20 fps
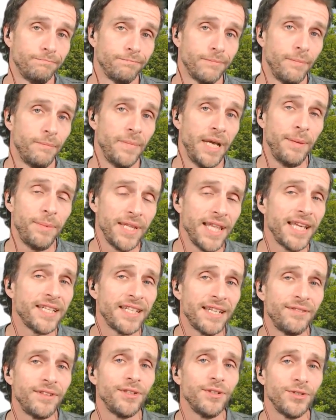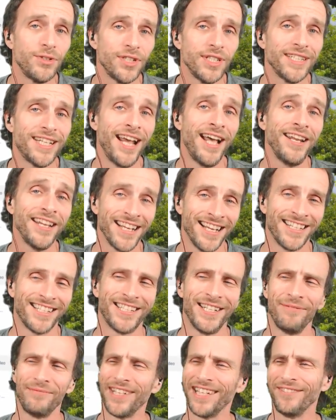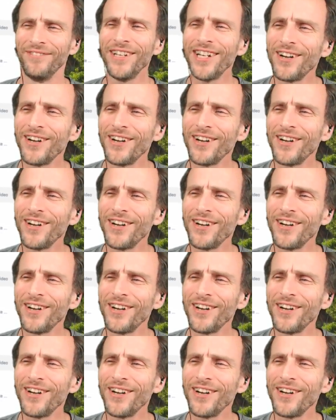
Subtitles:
maybe that's evolution telling us something. What a